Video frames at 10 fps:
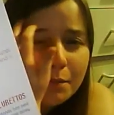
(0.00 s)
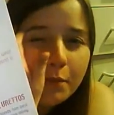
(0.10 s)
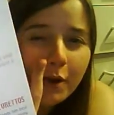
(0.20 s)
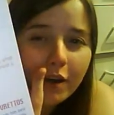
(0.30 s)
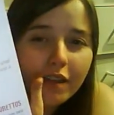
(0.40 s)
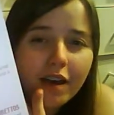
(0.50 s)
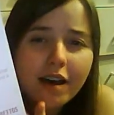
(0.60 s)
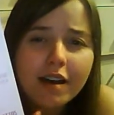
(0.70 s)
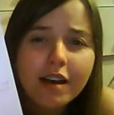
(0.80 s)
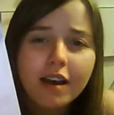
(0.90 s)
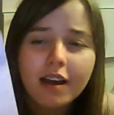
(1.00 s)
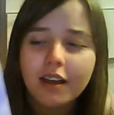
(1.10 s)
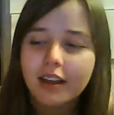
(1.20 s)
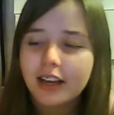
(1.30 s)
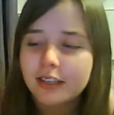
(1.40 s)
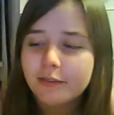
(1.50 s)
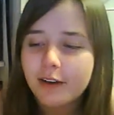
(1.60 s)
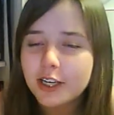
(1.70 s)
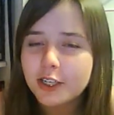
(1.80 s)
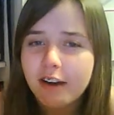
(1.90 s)
book that is
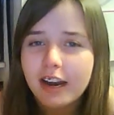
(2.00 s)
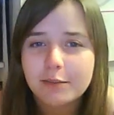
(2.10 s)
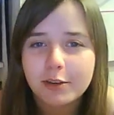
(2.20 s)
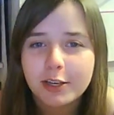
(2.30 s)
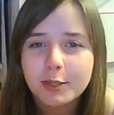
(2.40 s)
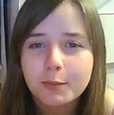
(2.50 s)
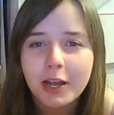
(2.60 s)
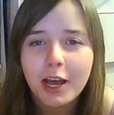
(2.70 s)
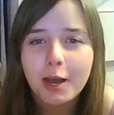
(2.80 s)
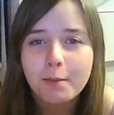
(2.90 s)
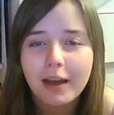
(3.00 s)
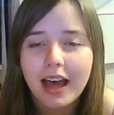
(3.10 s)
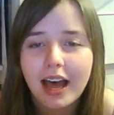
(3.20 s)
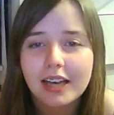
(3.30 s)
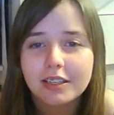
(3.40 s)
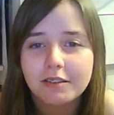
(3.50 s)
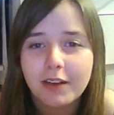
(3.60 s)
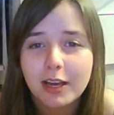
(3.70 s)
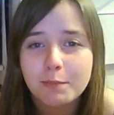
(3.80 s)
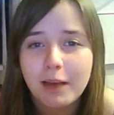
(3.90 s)
very strange because the blurb and the
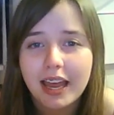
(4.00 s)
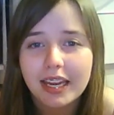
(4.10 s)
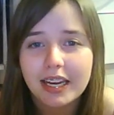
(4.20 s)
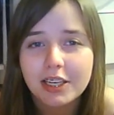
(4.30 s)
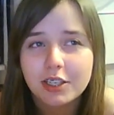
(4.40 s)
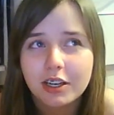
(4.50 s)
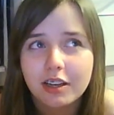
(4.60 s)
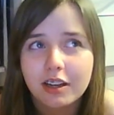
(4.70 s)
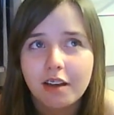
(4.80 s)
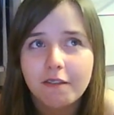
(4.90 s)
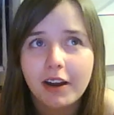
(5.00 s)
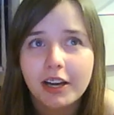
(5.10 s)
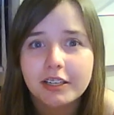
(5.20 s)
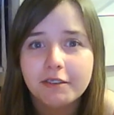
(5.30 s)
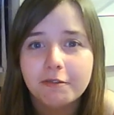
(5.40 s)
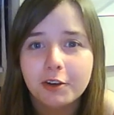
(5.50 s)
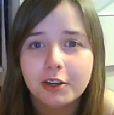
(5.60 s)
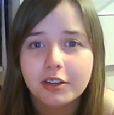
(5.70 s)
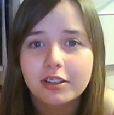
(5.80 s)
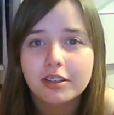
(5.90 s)
first page are very
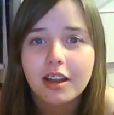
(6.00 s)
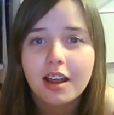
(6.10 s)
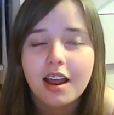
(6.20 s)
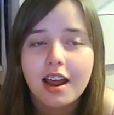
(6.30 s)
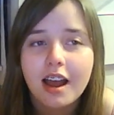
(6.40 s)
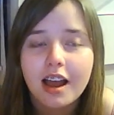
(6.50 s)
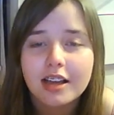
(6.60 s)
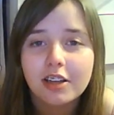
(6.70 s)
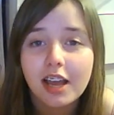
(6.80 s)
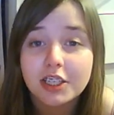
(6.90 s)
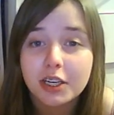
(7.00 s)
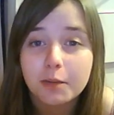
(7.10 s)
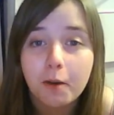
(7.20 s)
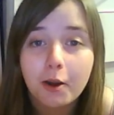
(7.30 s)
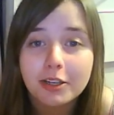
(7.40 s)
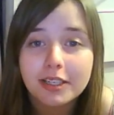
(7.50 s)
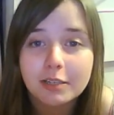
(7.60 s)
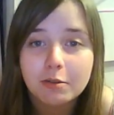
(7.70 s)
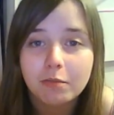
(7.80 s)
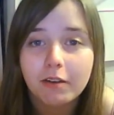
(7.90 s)
different, and I actually did post. This
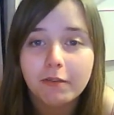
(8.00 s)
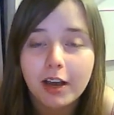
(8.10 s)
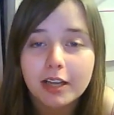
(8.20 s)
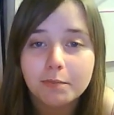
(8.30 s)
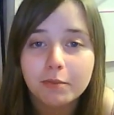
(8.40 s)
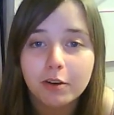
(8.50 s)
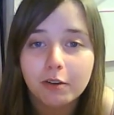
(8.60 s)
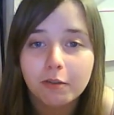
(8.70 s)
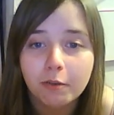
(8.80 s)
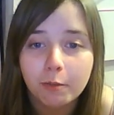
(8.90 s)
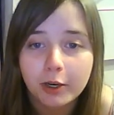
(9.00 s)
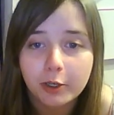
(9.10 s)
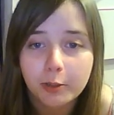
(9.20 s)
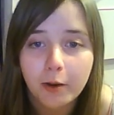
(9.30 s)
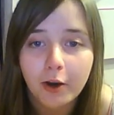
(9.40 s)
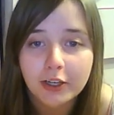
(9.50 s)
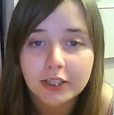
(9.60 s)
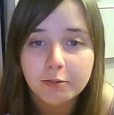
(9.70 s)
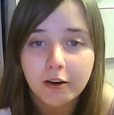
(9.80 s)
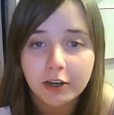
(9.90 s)
was my first book for my new
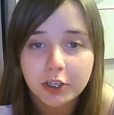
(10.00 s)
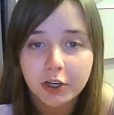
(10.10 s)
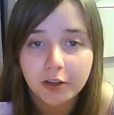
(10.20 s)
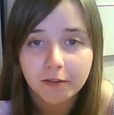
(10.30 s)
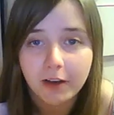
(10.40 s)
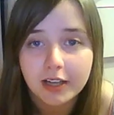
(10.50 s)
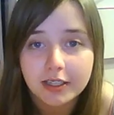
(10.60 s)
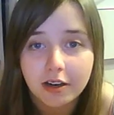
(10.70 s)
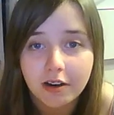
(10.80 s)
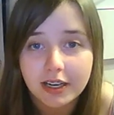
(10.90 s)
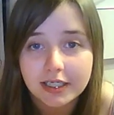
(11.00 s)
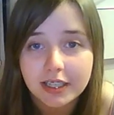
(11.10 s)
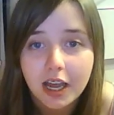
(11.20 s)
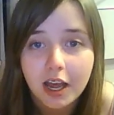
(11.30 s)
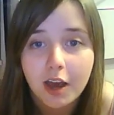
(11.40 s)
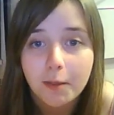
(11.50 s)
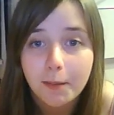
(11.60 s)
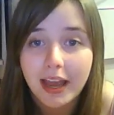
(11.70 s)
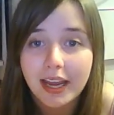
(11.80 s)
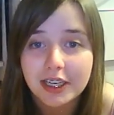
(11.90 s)
post where I show you the first lines of the
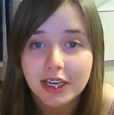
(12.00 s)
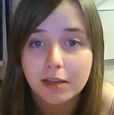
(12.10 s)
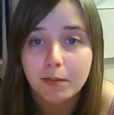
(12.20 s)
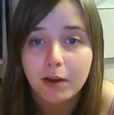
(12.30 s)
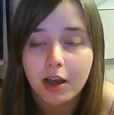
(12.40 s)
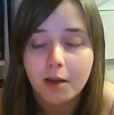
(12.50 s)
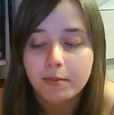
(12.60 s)
page and the blurb.